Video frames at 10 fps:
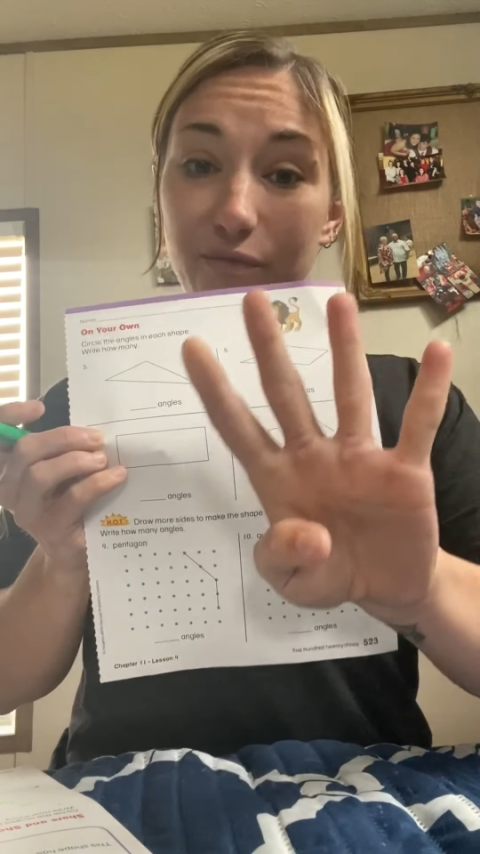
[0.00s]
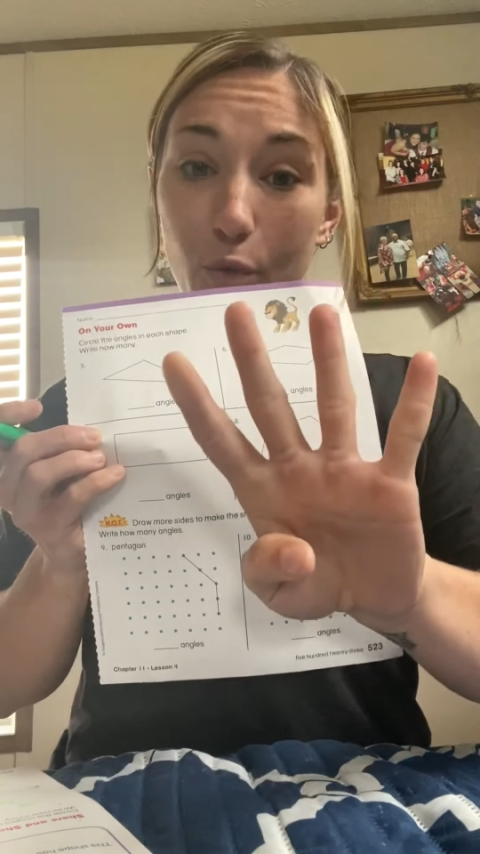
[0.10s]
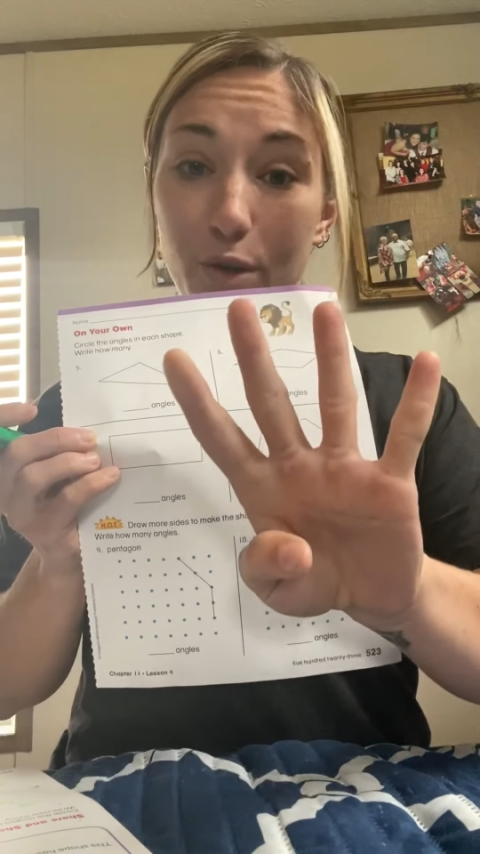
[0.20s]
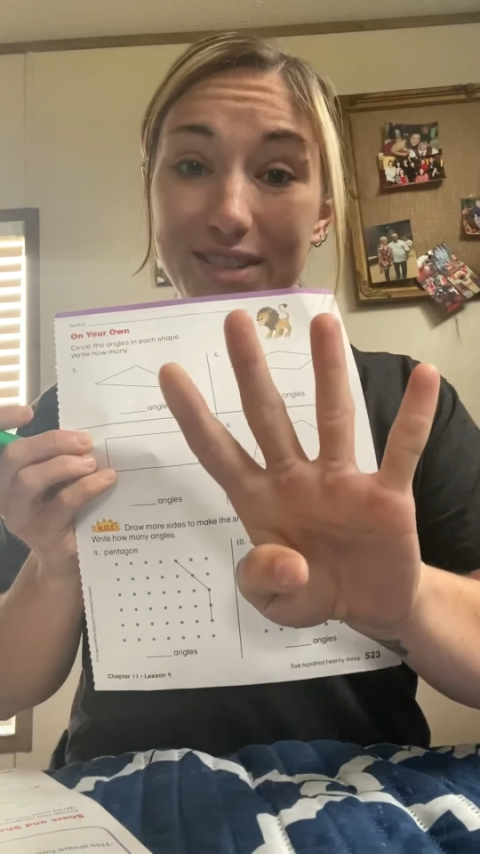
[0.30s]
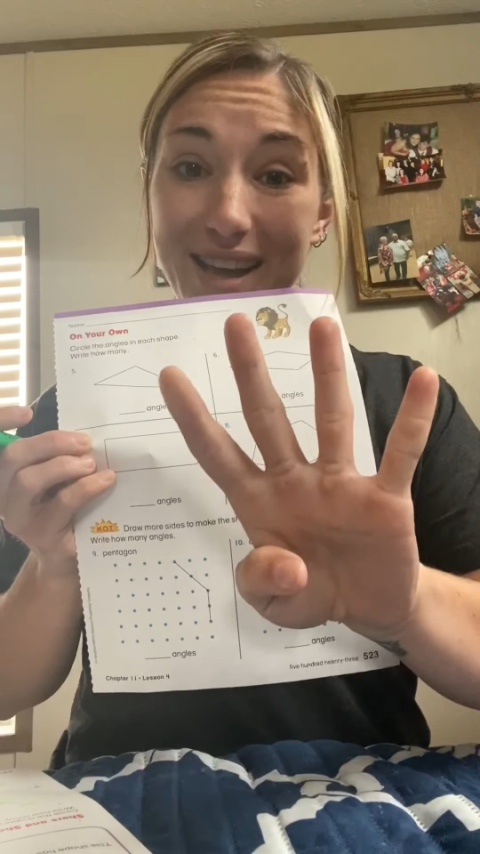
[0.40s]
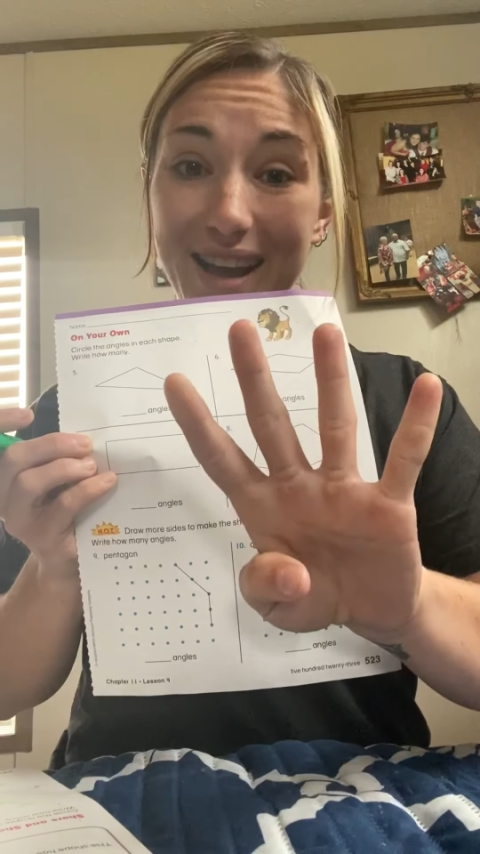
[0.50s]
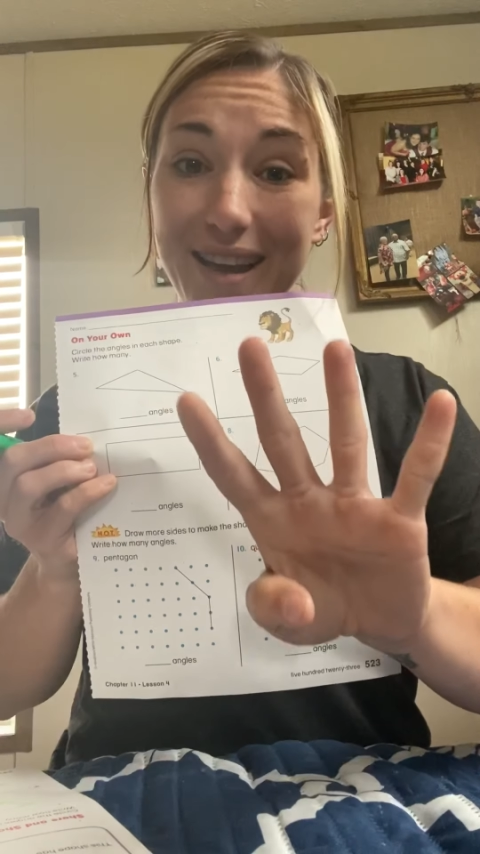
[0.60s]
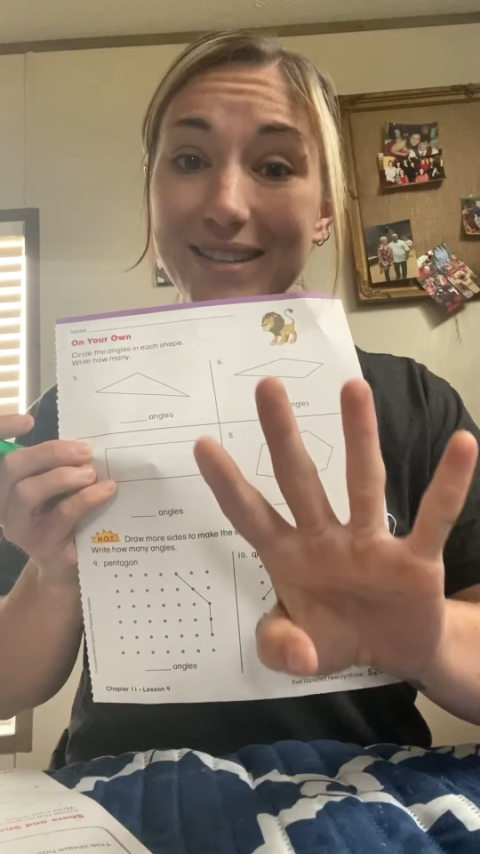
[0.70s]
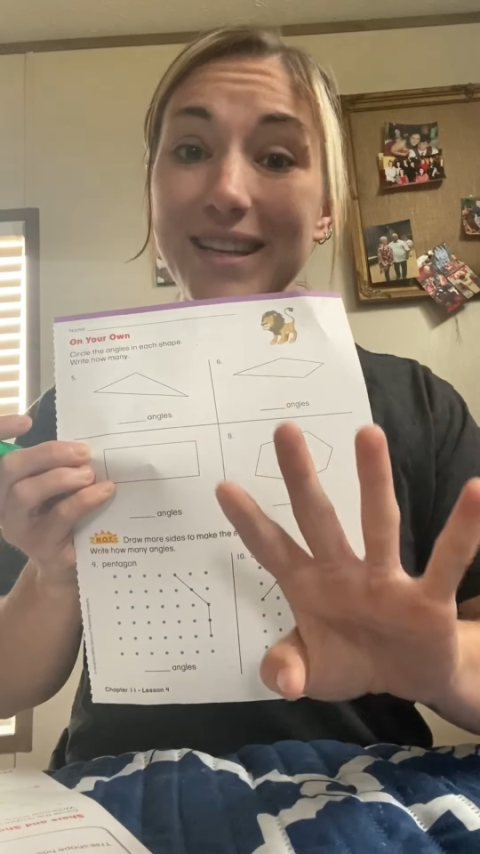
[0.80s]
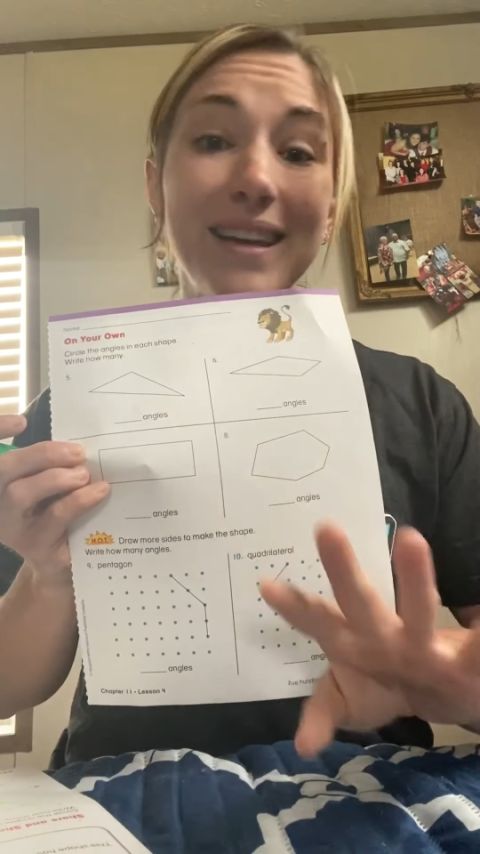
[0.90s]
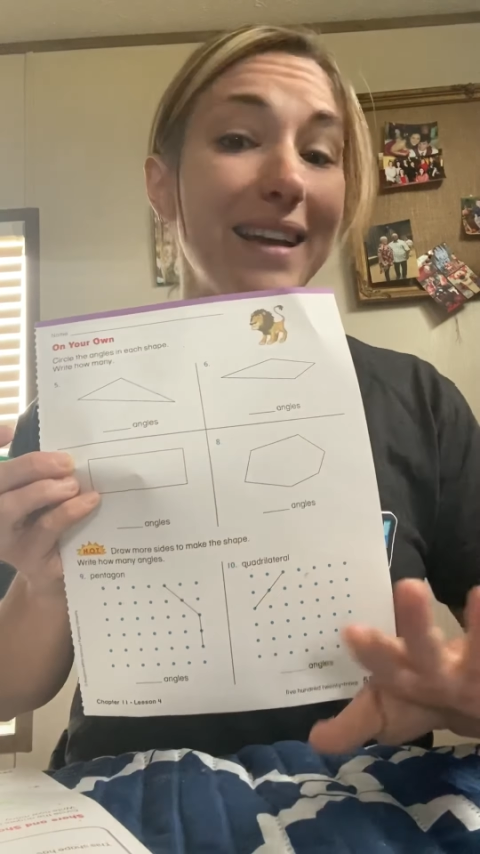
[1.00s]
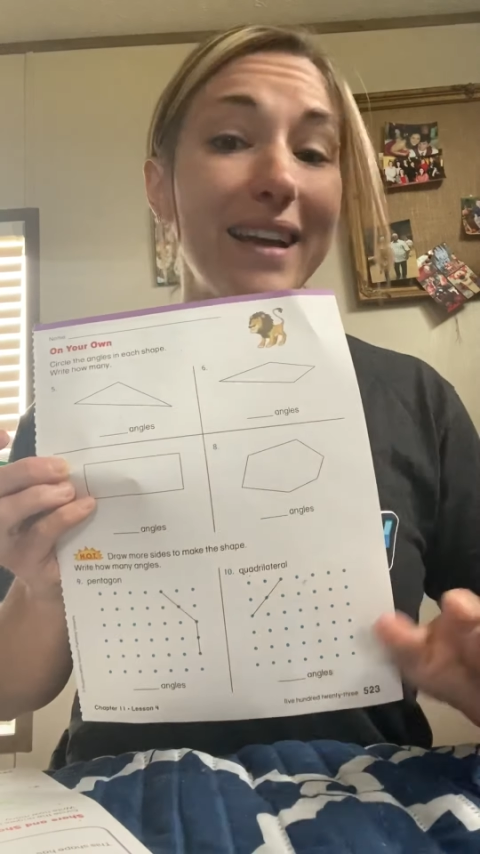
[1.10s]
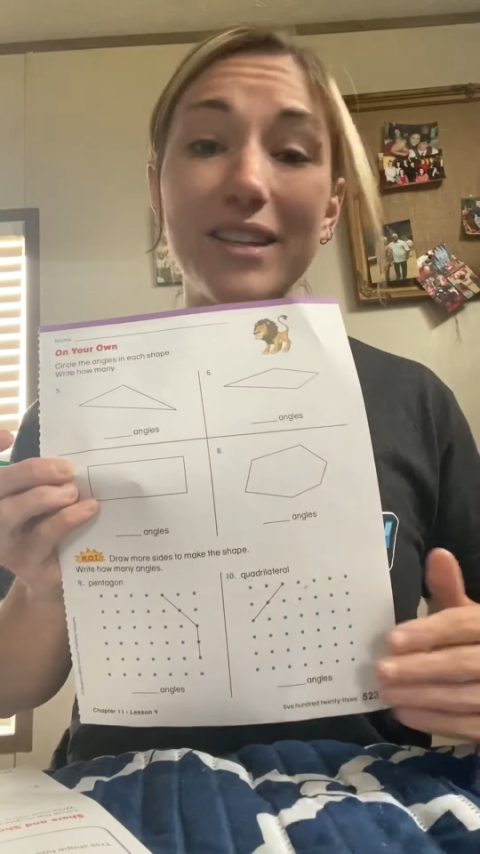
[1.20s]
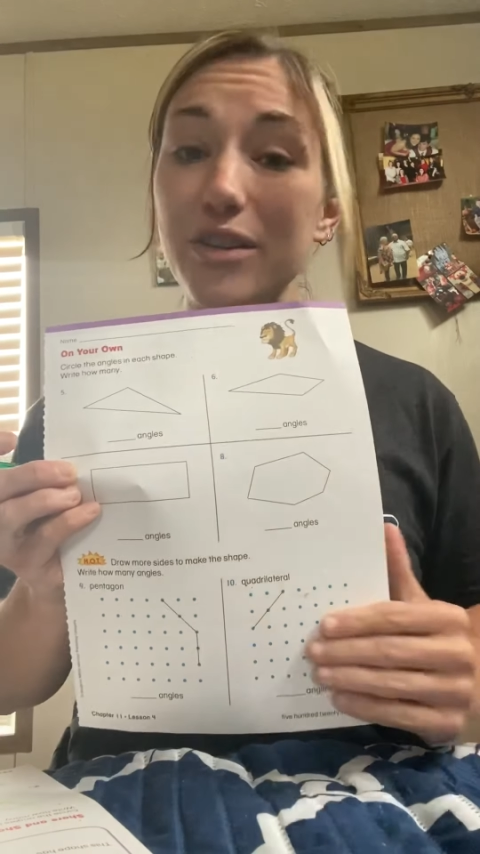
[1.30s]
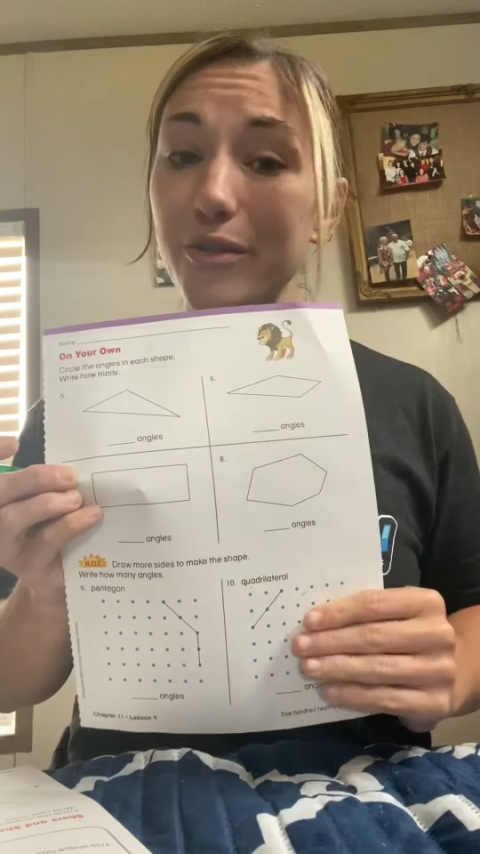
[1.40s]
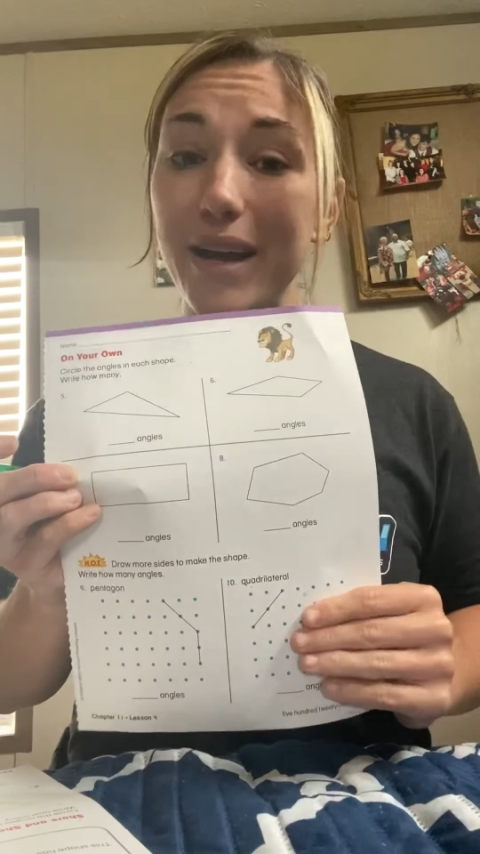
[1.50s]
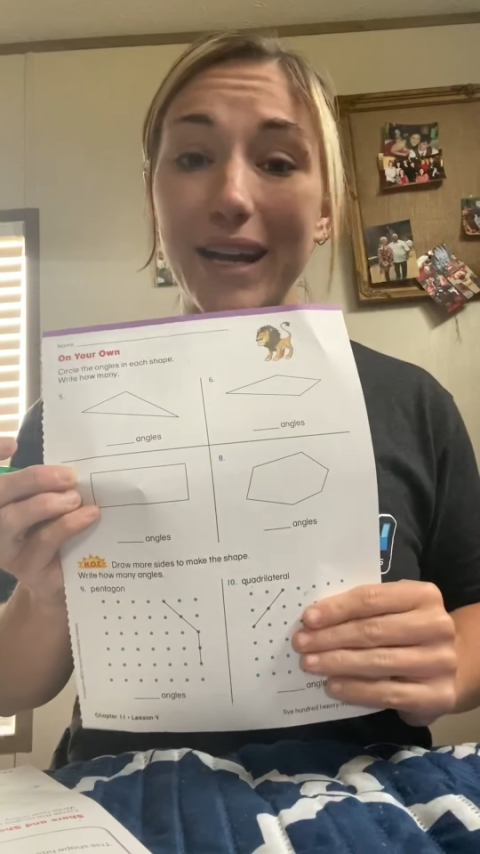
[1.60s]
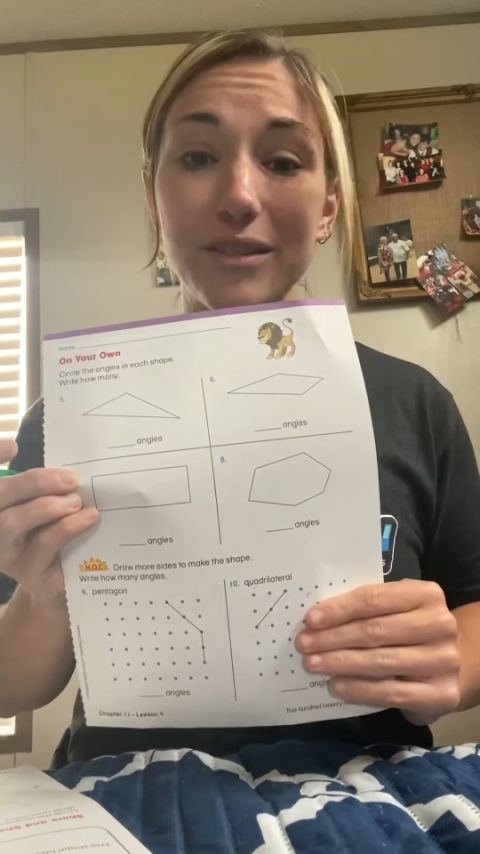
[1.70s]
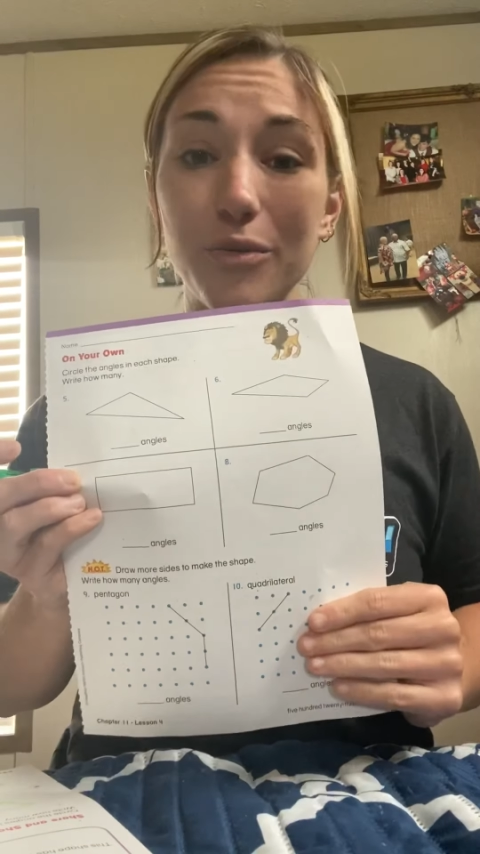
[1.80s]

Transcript: 4 sides, it's correct.